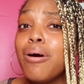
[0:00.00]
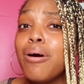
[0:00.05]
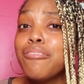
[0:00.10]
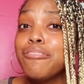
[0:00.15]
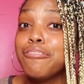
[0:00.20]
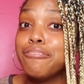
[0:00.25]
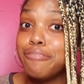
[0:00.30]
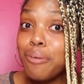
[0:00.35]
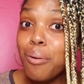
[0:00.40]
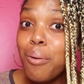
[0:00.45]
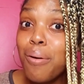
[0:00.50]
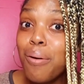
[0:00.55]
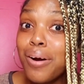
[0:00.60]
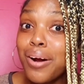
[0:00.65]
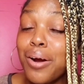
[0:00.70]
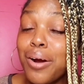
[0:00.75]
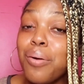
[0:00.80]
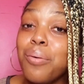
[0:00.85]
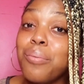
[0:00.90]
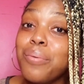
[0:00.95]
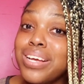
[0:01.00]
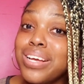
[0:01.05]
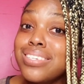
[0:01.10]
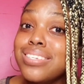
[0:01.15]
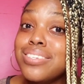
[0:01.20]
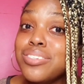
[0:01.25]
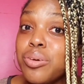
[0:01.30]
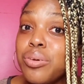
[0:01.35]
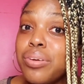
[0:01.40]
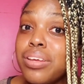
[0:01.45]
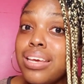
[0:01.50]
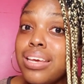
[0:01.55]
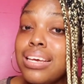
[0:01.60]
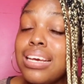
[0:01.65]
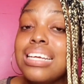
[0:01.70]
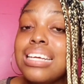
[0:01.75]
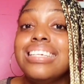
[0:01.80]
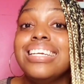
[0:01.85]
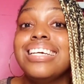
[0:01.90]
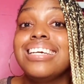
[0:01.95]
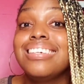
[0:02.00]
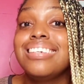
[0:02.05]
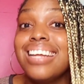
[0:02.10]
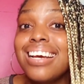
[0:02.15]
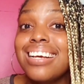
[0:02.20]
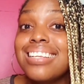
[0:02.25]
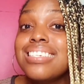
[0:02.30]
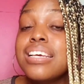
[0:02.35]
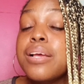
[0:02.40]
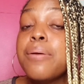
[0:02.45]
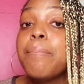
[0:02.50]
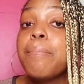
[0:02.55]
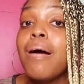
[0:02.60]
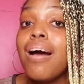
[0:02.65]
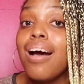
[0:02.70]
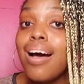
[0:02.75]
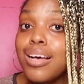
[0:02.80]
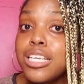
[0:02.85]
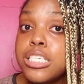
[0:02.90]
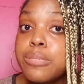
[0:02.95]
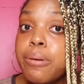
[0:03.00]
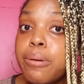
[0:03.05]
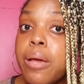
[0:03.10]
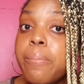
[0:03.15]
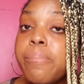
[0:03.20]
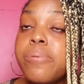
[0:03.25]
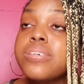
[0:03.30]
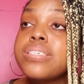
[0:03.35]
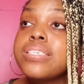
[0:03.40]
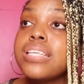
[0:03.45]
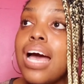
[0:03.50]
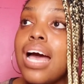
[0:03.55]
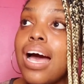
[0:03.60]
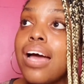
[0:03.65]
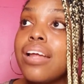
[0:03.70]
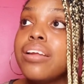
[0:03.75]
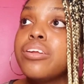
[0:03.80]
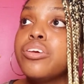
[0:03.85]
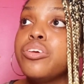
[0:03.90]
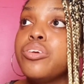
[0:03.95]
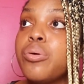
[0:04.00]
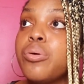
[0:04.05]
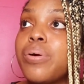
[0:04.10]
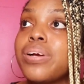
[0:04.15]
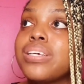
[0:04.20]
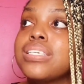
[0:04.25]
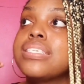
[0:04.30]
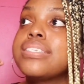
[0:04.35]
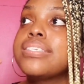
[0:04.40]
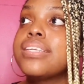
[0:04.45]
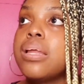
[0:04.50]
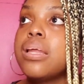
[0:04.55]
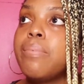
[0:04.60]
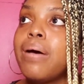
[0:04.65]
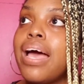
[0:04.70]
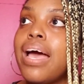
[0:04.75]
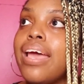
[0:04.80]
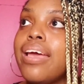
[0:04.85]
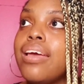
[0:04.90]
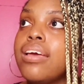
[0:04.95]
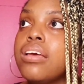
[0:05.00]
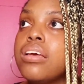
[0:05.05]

4 when studying: neglecting past papers and your syllabi.